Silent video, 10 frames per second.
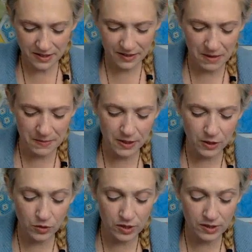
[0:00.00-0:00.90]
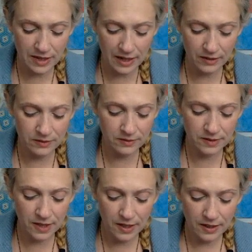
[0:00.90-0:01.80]
maybe closing down
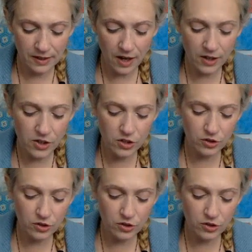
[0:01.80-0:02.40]
cottages